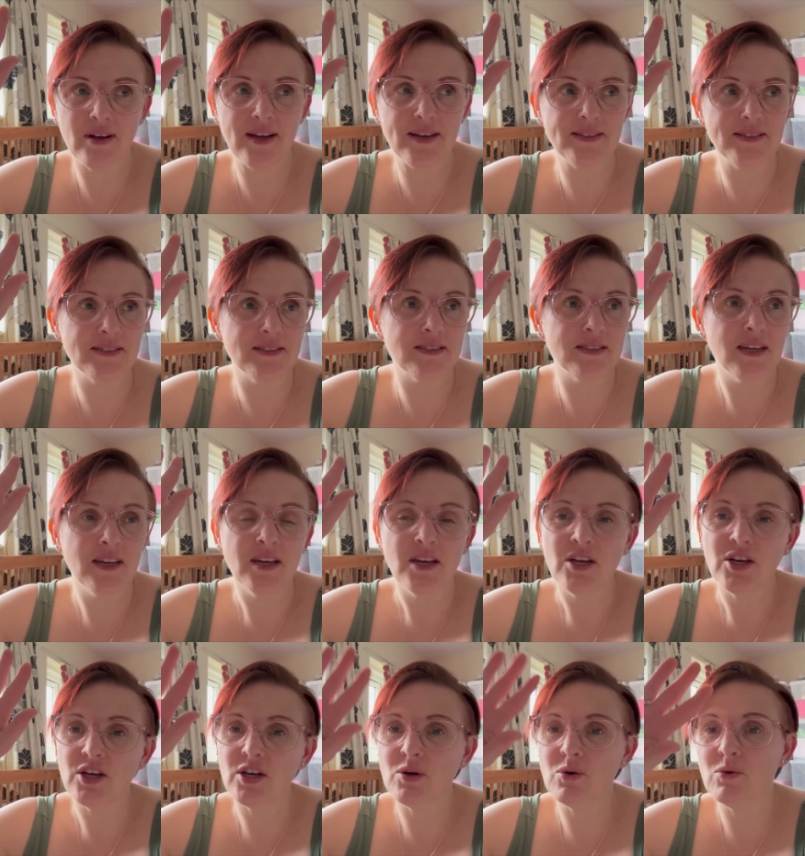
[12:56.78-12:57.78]
and,
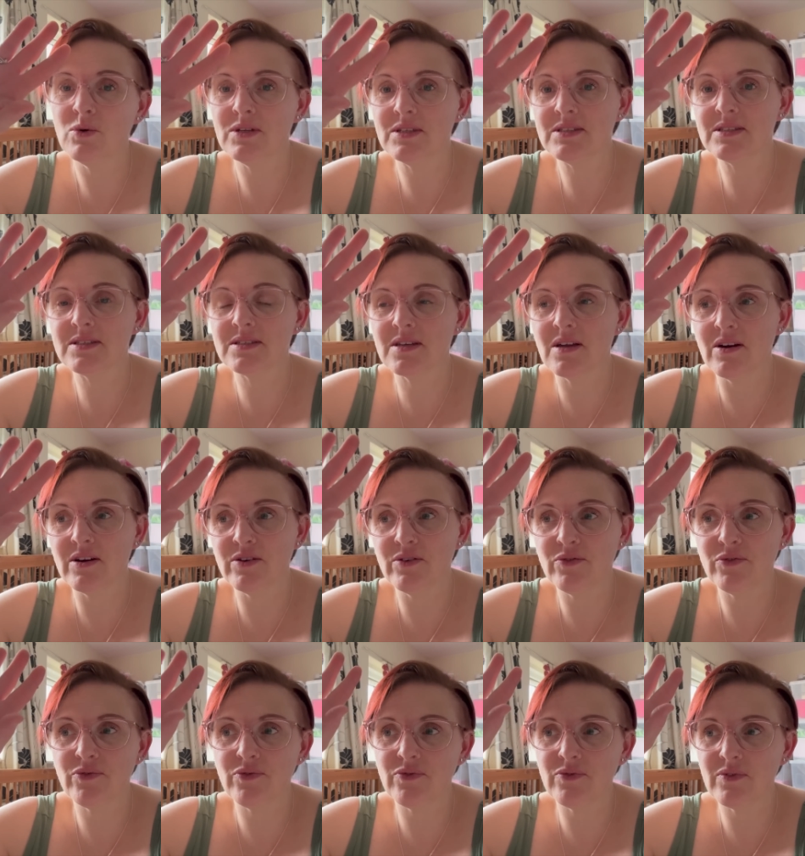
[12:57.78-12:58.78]
you know, all his kind
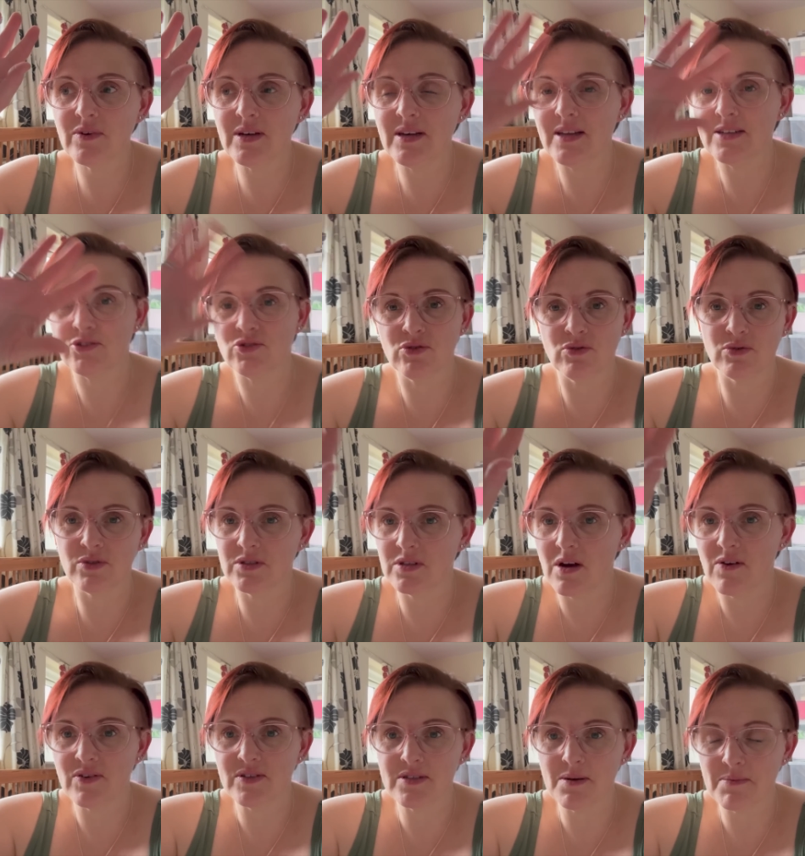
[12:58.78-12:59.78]
of electrical
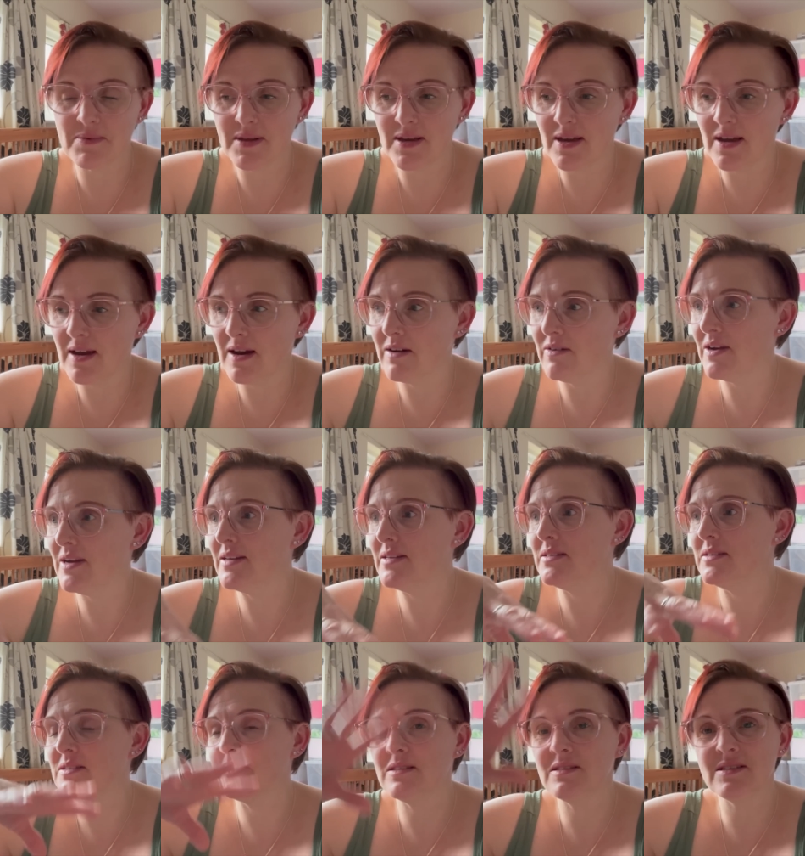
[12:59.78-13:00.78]
stuff is up there.
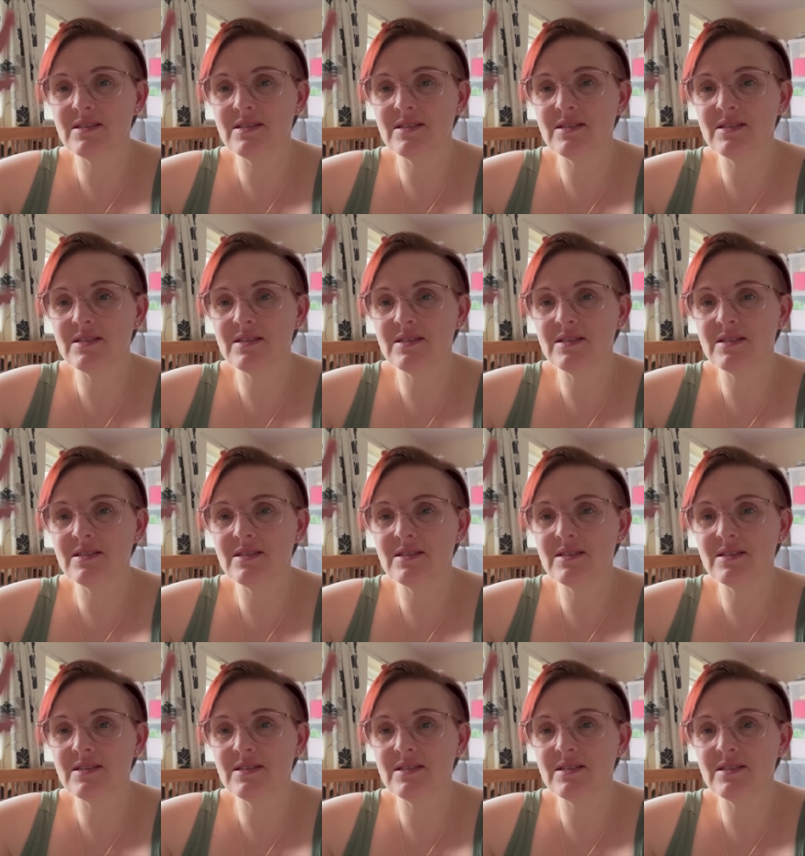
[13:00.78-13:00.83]
And